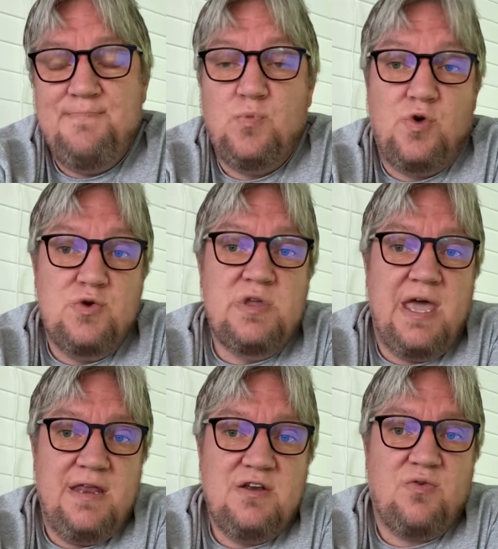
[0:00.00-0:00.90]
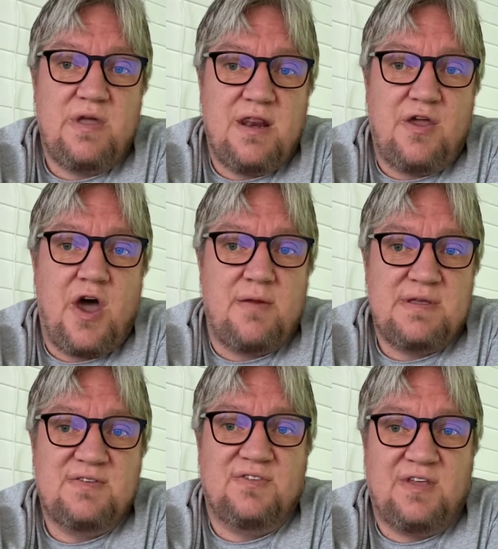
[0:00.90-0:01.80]
where you can create
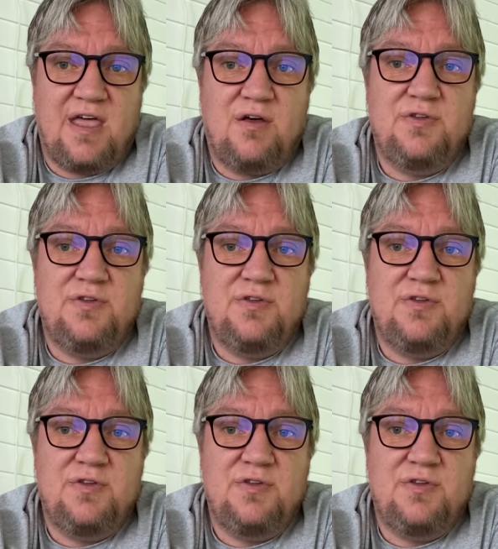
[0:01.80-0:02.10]
economies of scale.